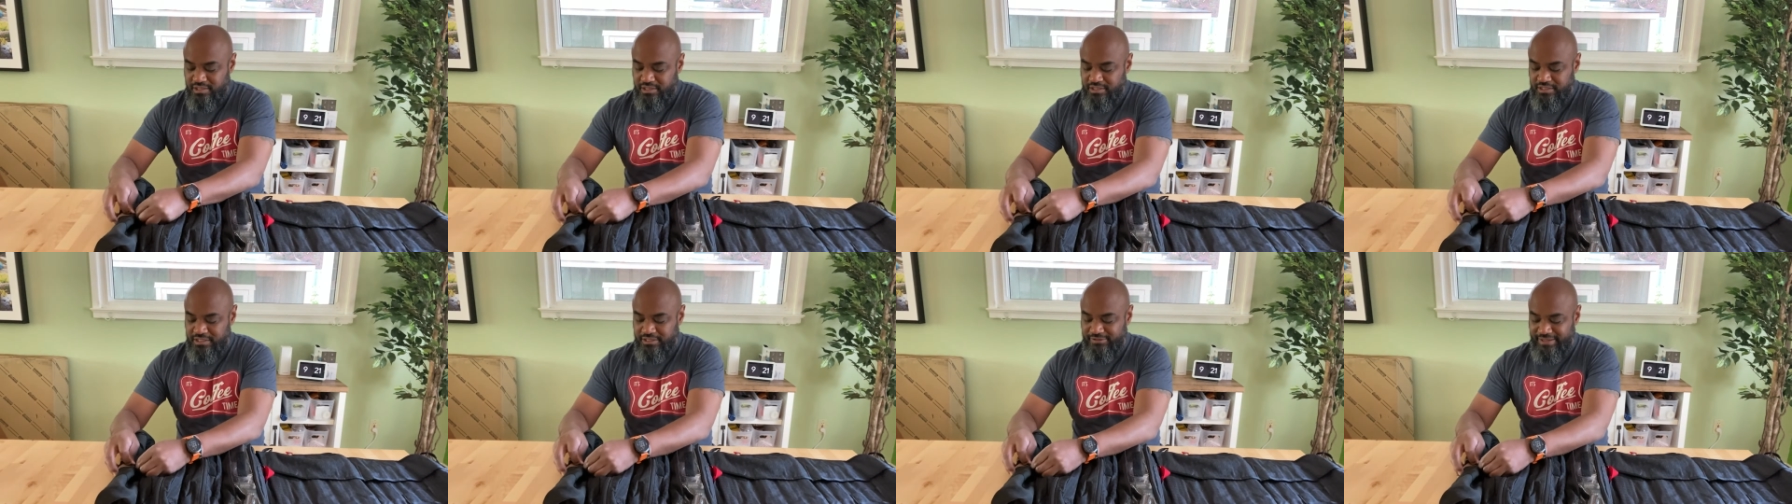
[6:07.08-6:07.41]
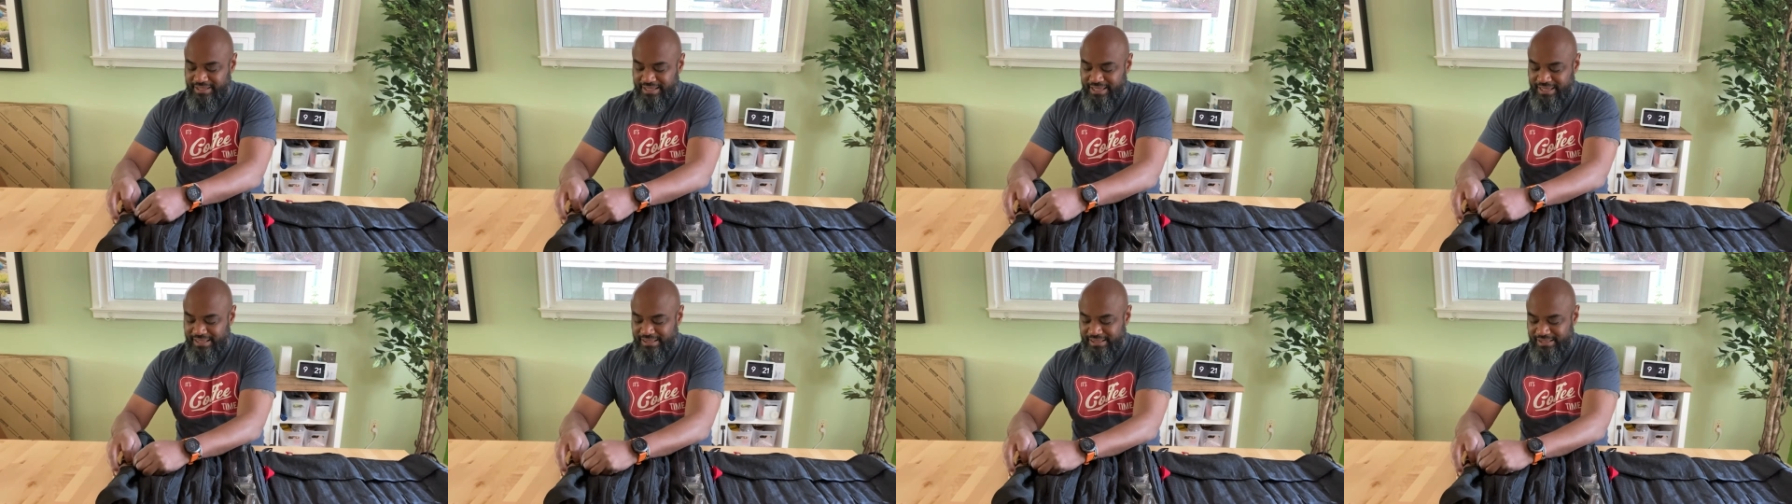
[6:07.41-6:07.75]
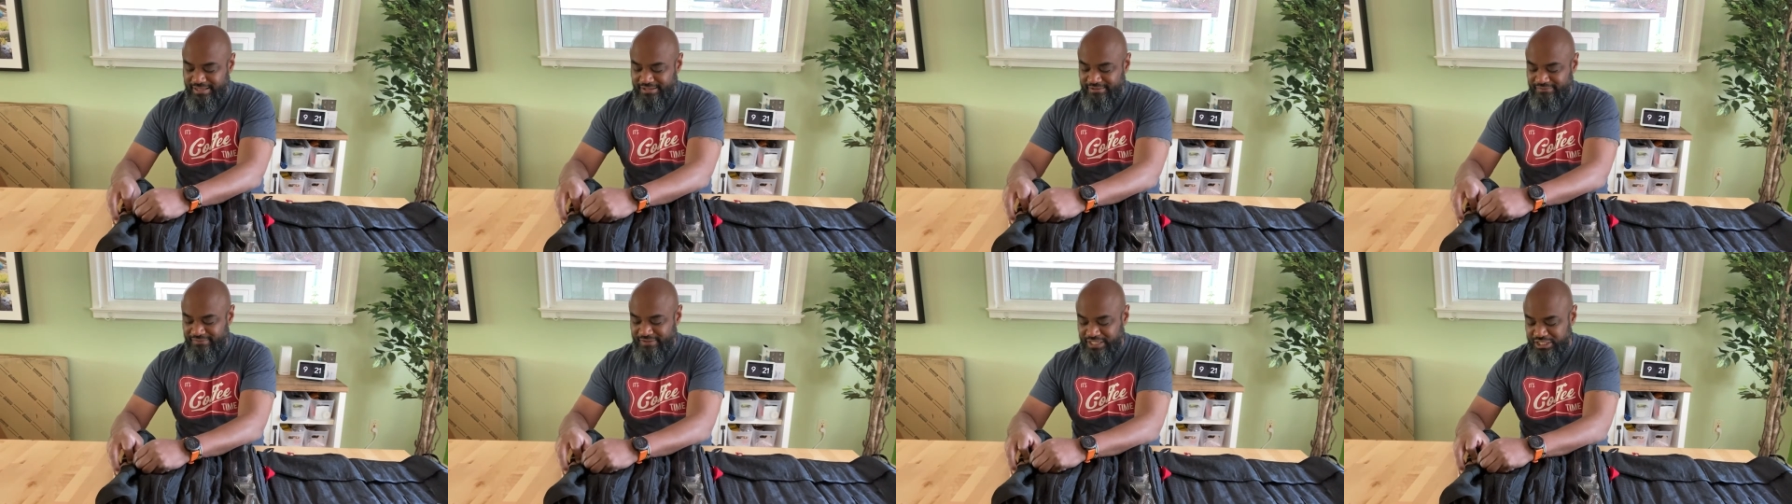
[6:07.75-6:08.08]
again,
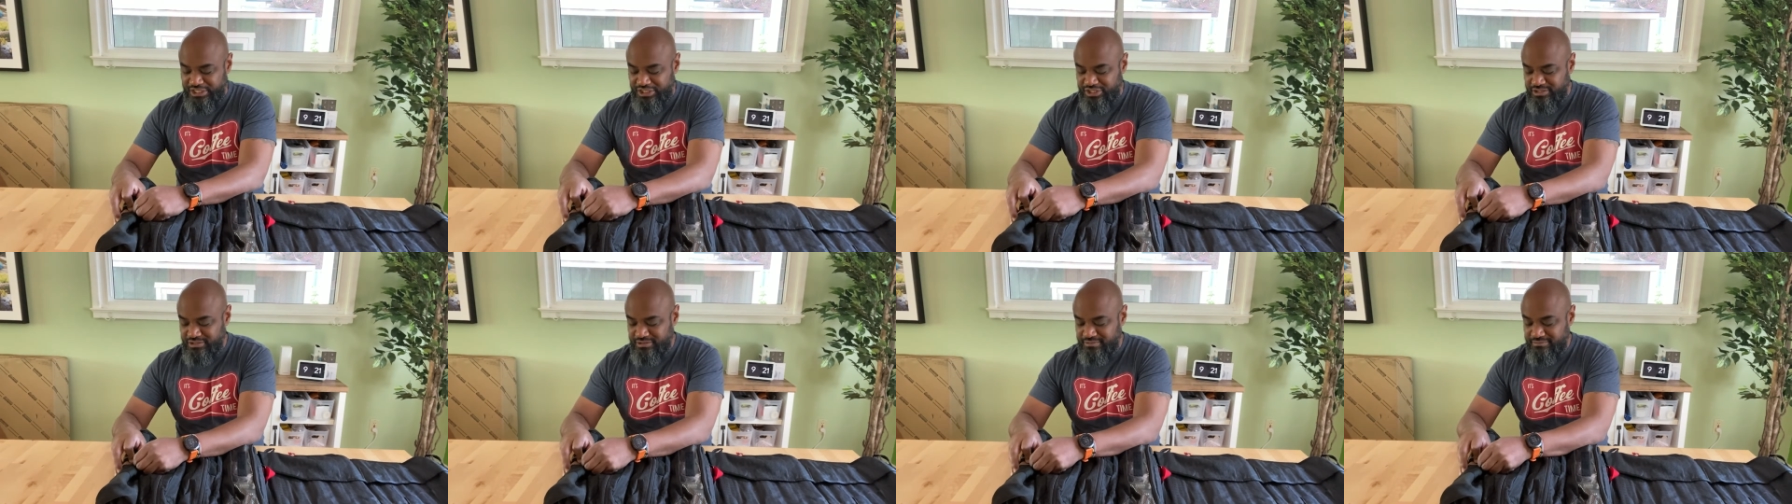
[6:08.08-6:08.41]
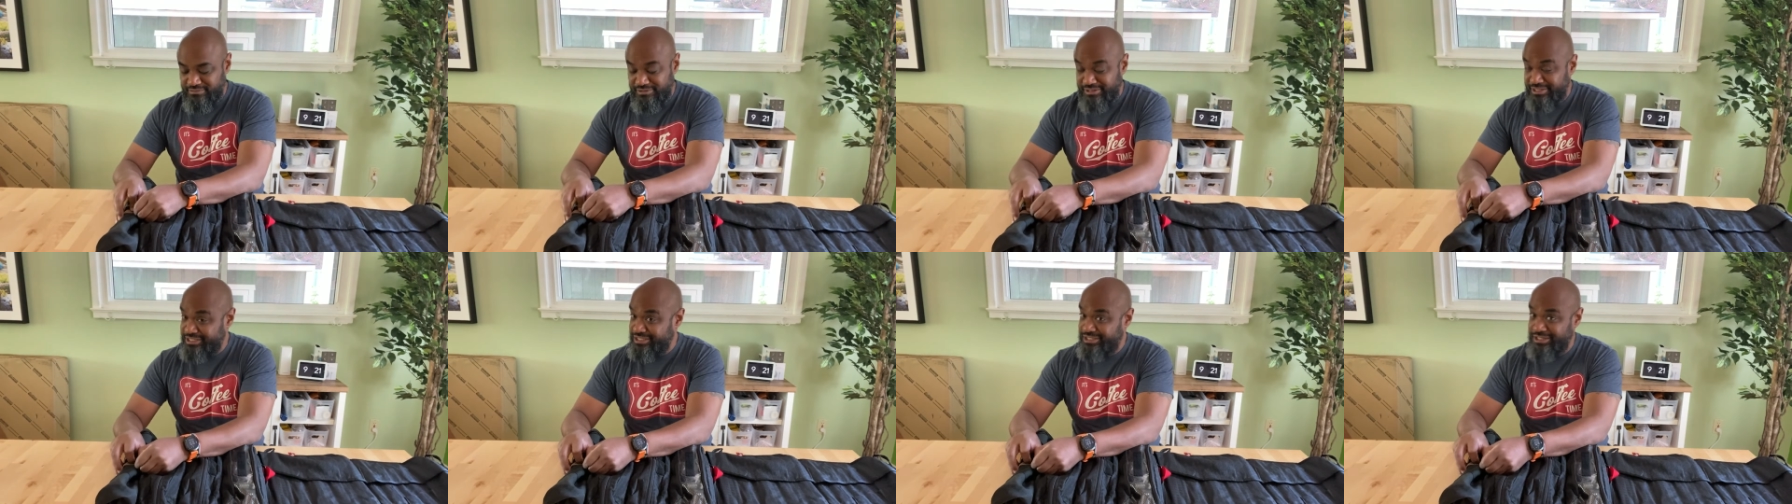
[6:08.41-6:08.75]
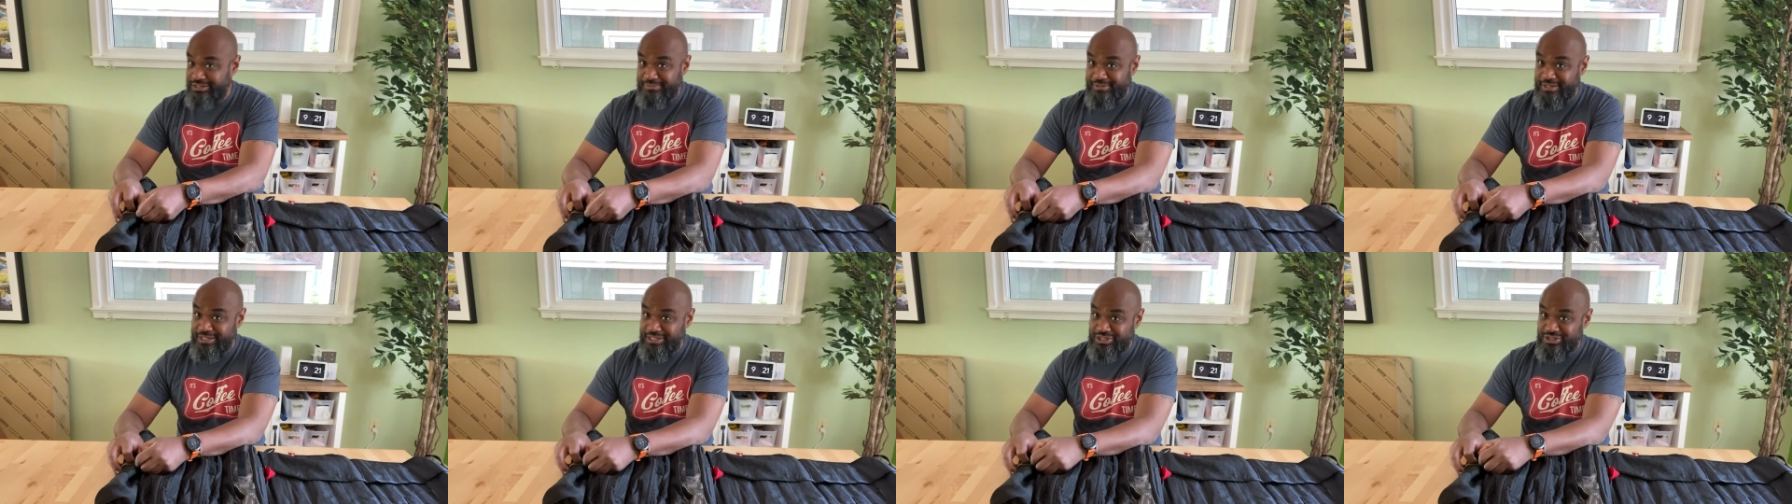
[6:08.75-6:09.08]
this feature, and this is
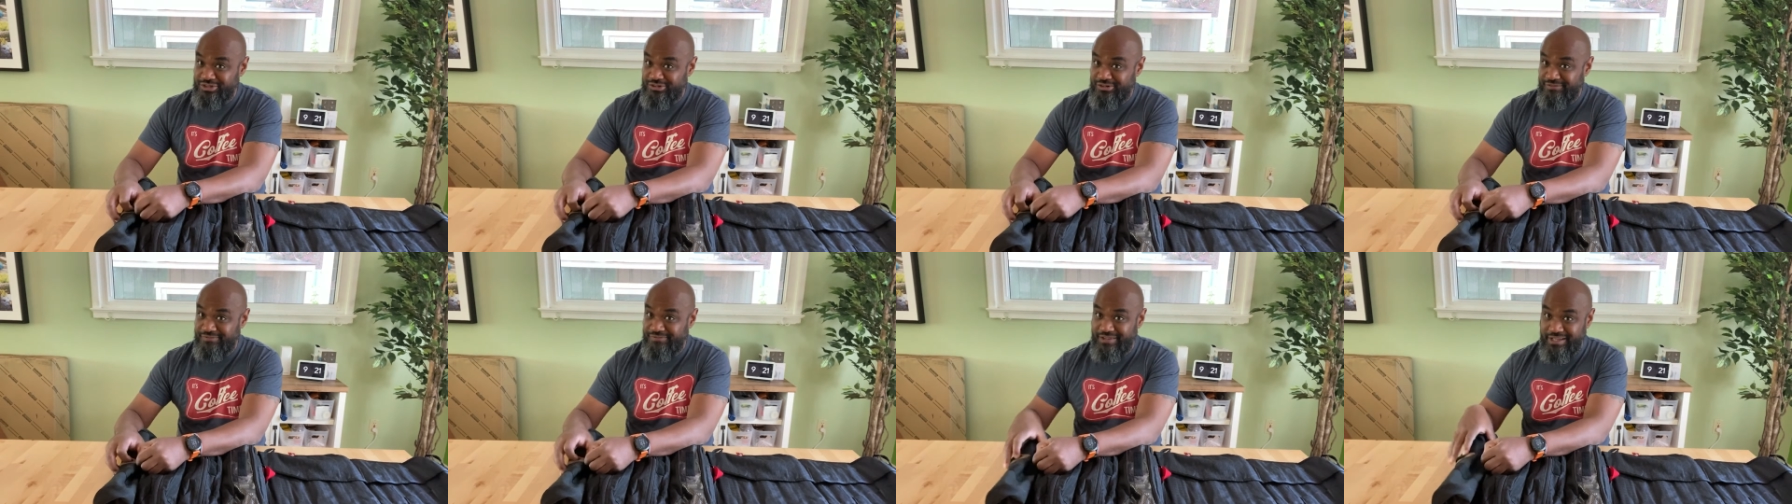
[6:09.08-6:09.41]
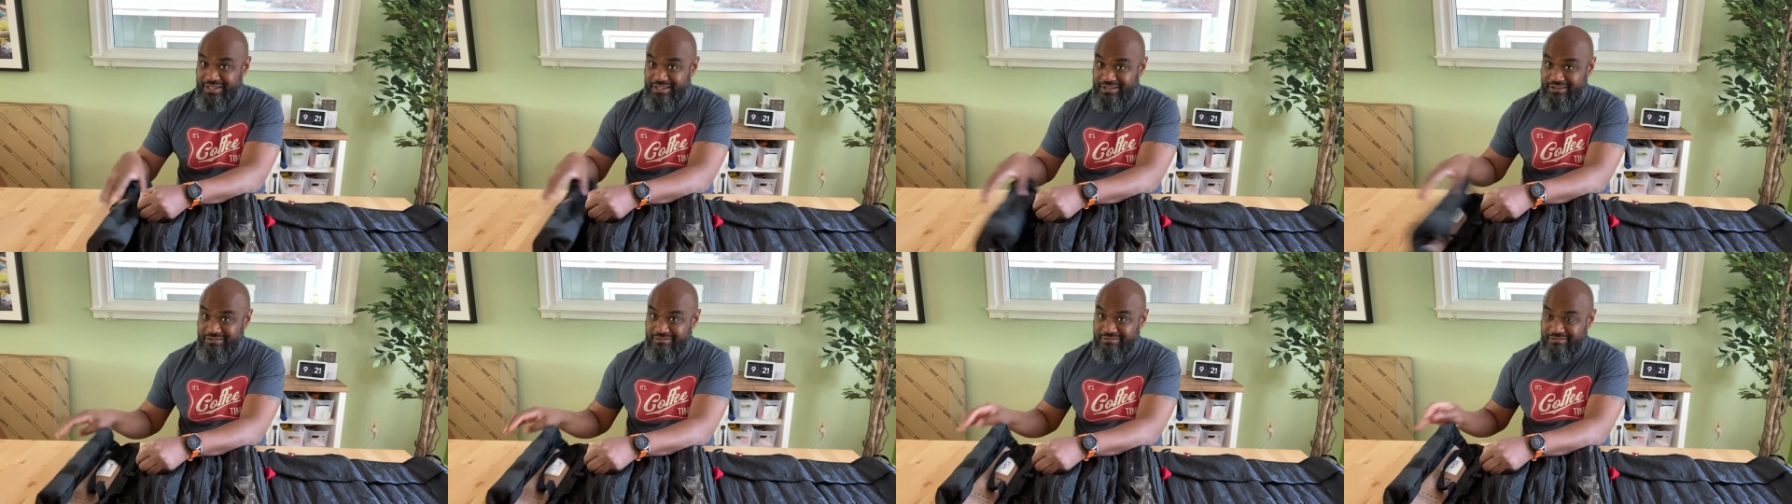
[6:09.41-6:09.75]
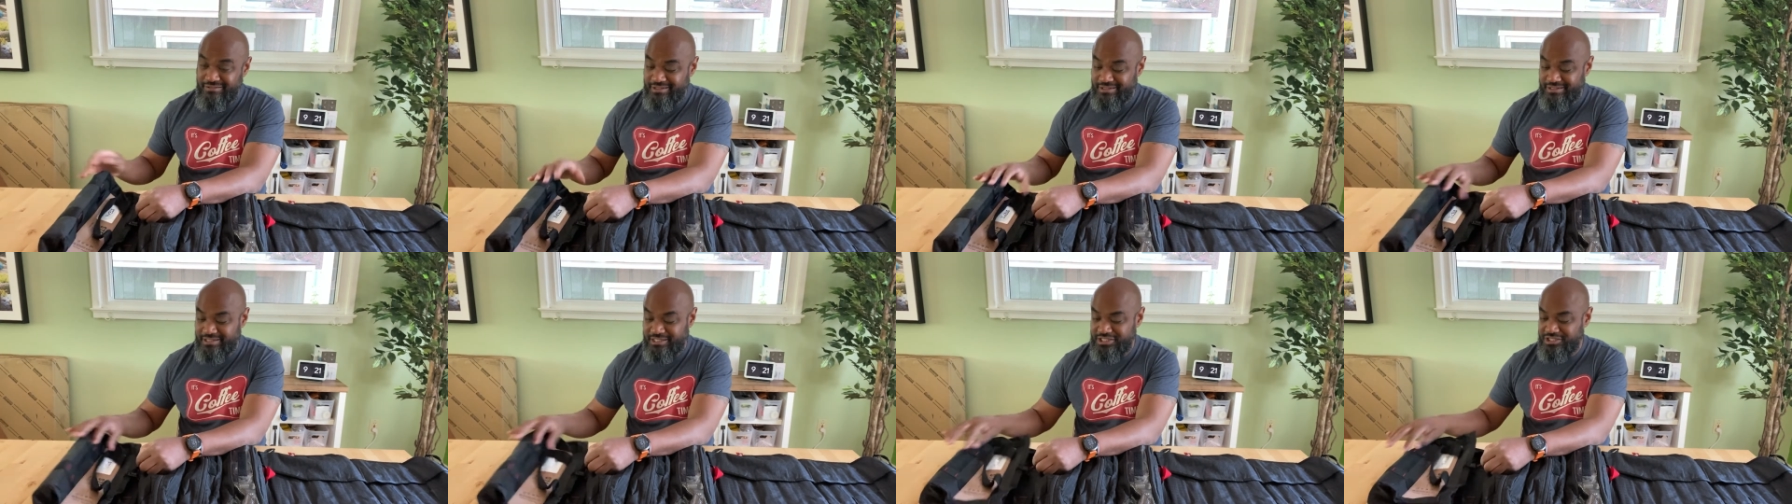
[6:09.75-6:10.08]
gonna be a short video
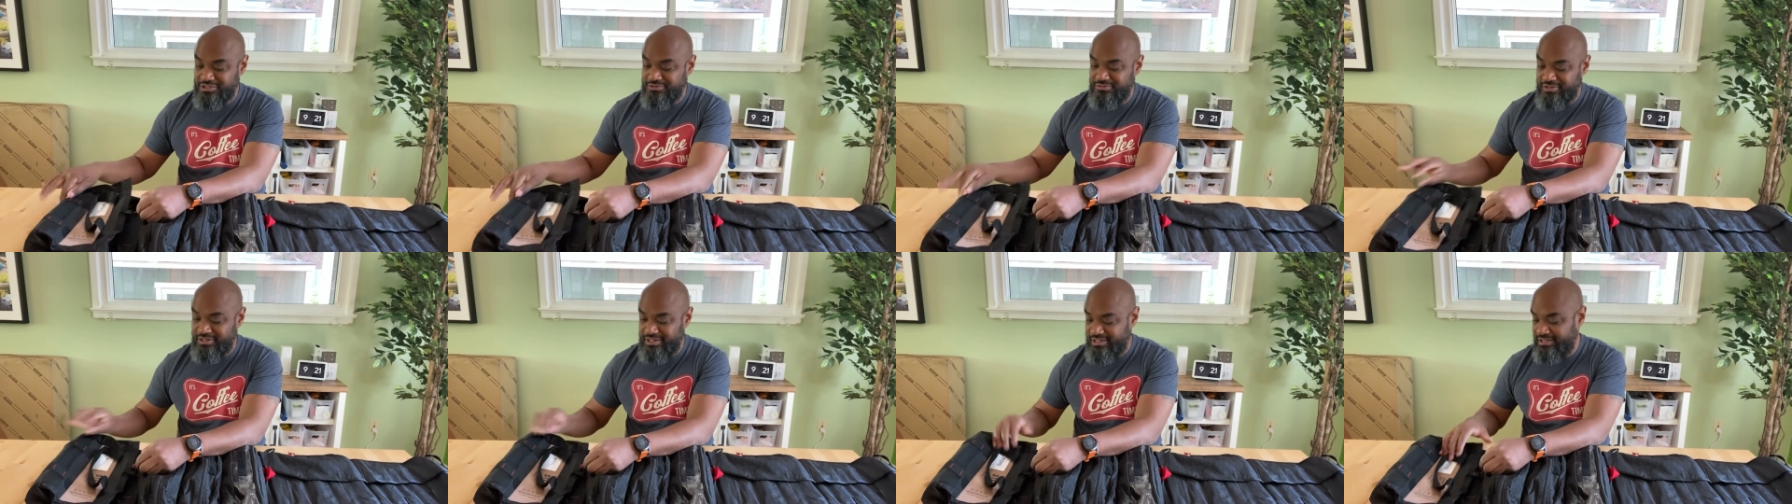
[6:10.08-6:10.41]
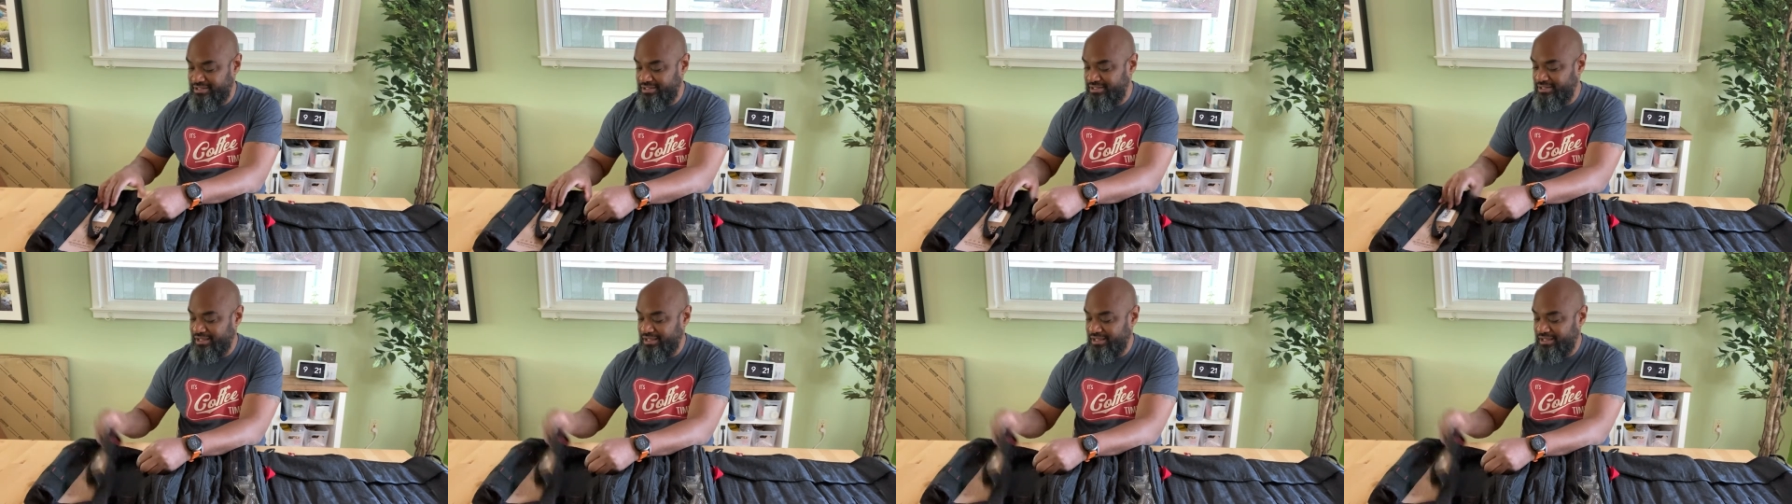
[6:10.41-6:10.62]
because I just wanted to,